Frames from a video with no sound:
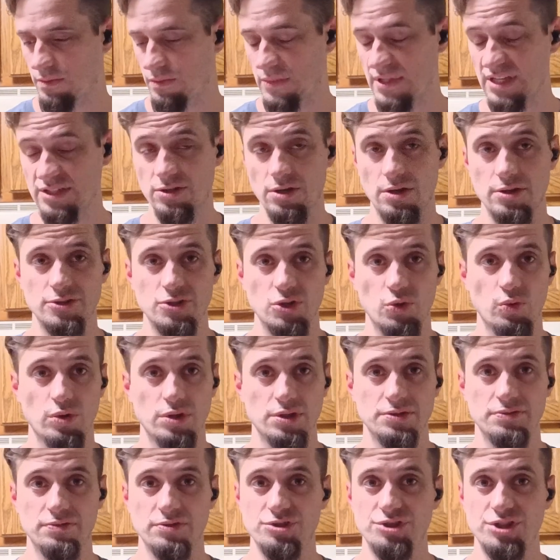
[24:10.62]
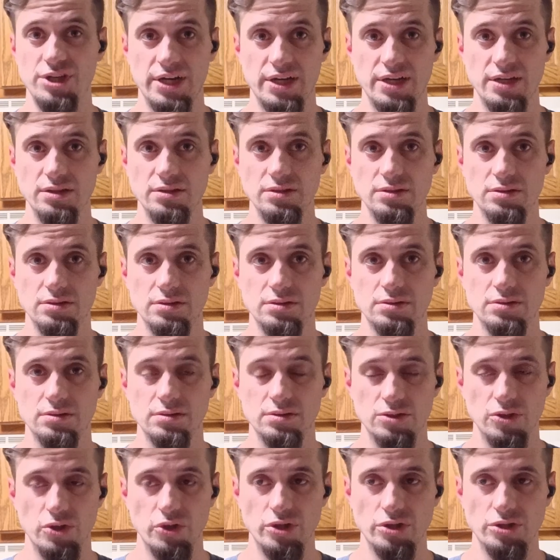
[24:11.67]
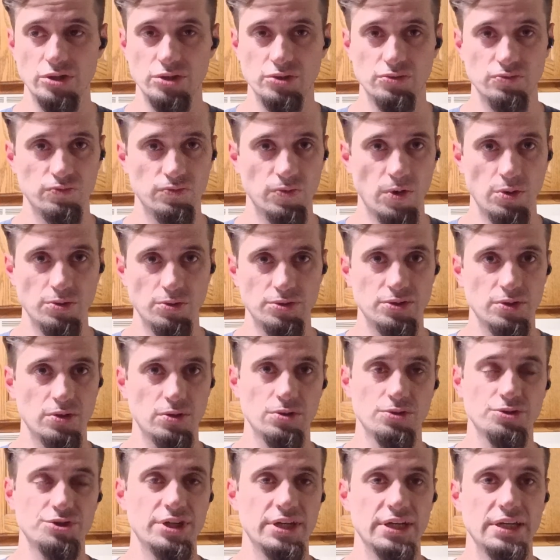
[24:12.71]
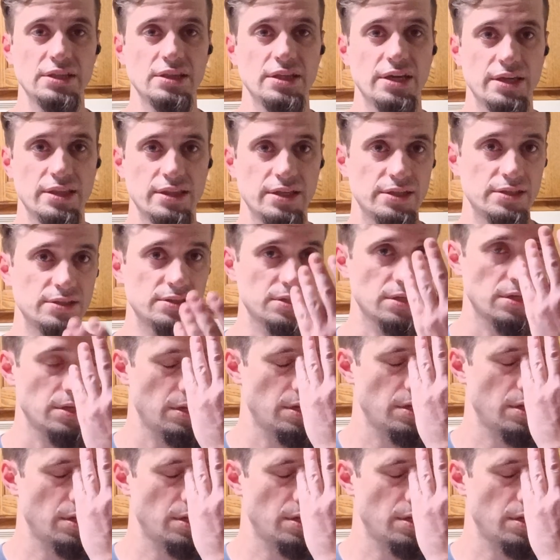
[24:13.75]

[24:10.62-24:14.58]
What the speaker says: this also works for chicken, so you can just roast a whole chicken like this